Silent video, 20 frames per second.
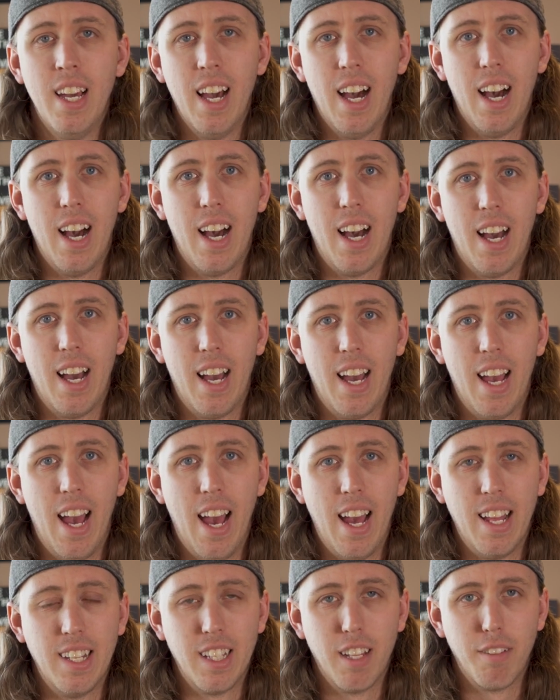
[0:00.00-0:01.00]

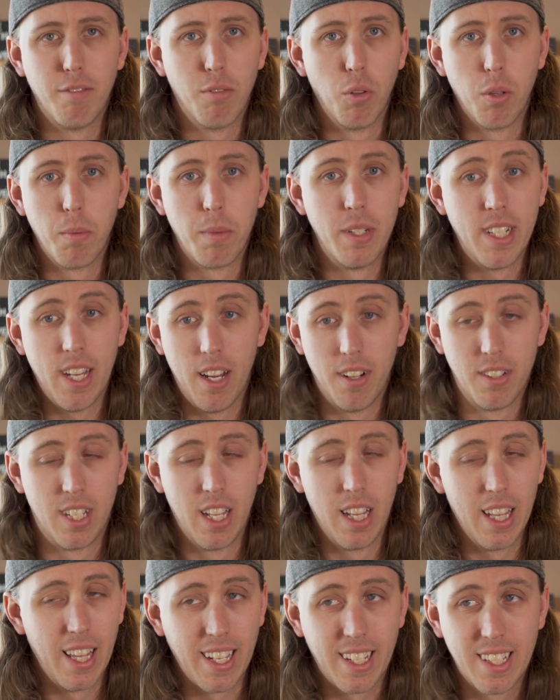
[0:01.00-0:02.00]
and they've only been down
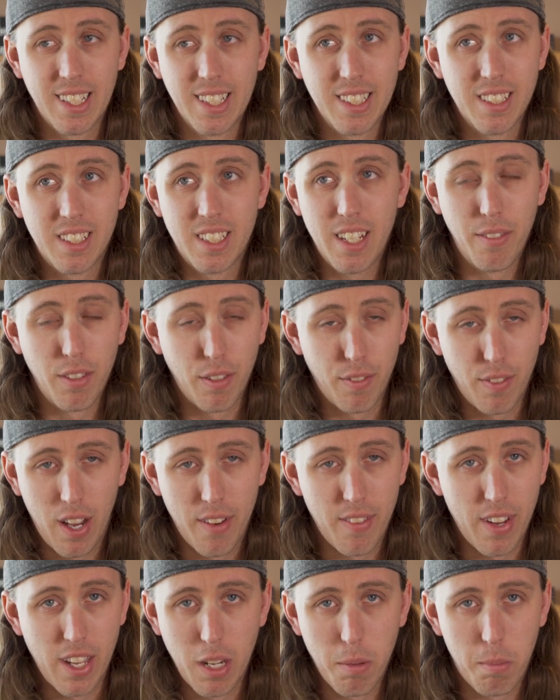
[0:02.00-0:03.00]
to like
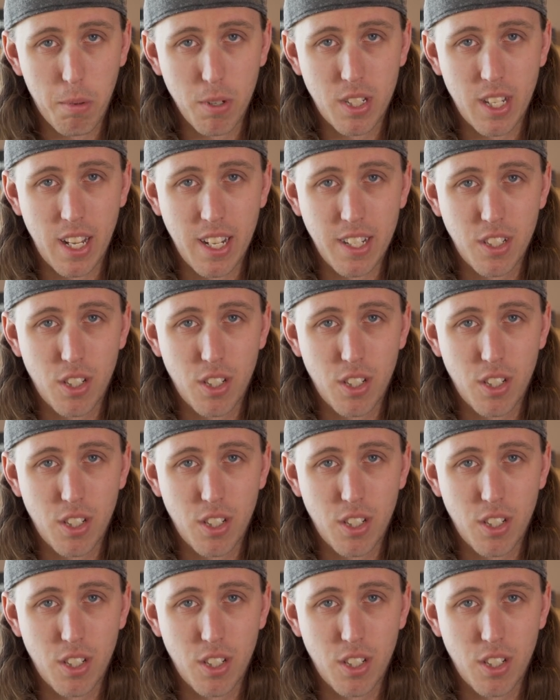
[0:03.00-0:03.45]
75-80%.